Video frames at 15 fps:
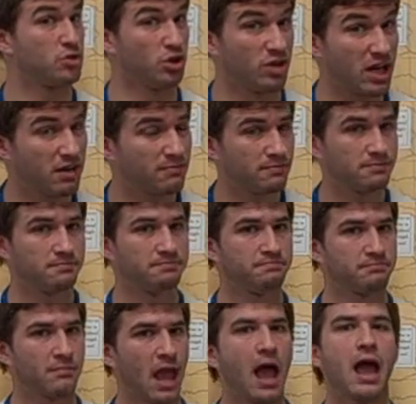Do you?
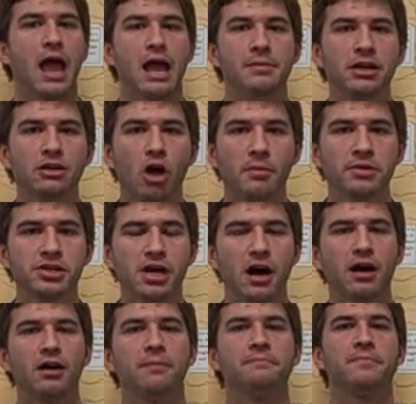Amy
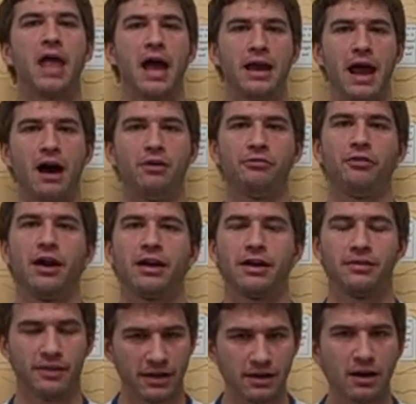Klobuchar and Al
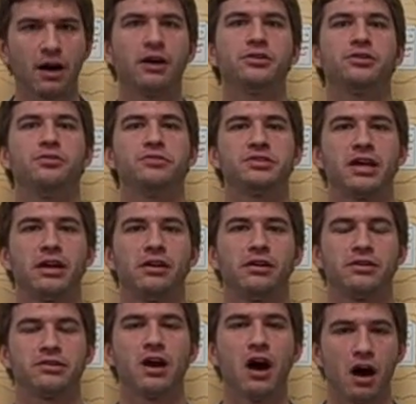Franken. They are our 2
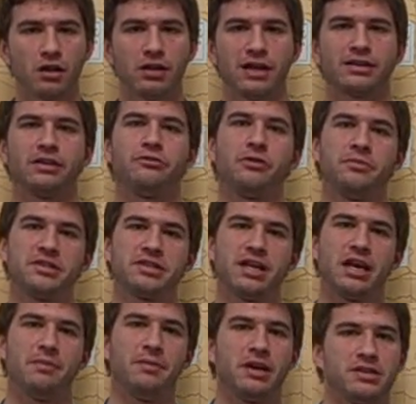senators elected from the
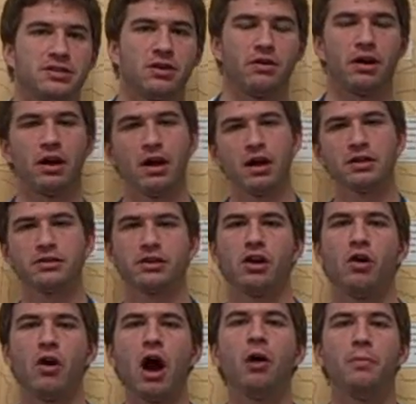state of Minnesota to
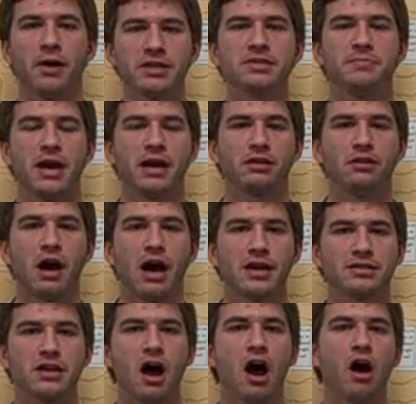go help us make
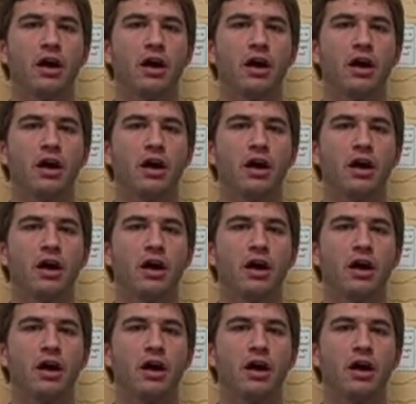laws.